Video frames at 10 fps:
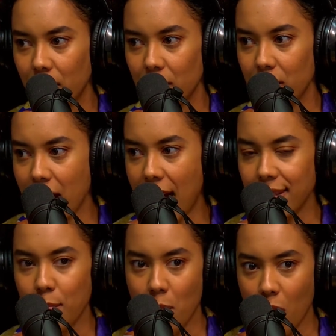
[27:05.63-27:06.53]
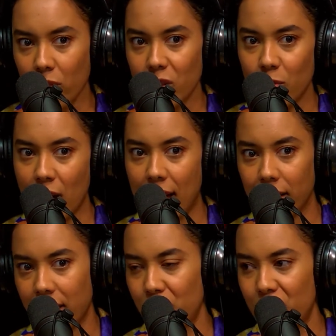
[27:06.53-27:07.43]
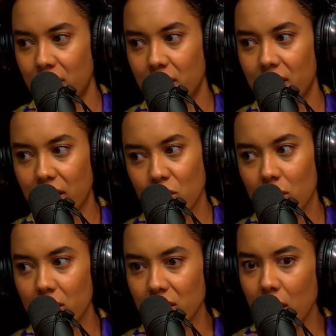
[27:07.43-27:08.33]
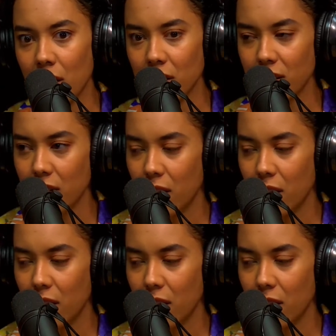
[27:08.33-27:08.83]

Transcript: He has multiple allegations of sexual assault,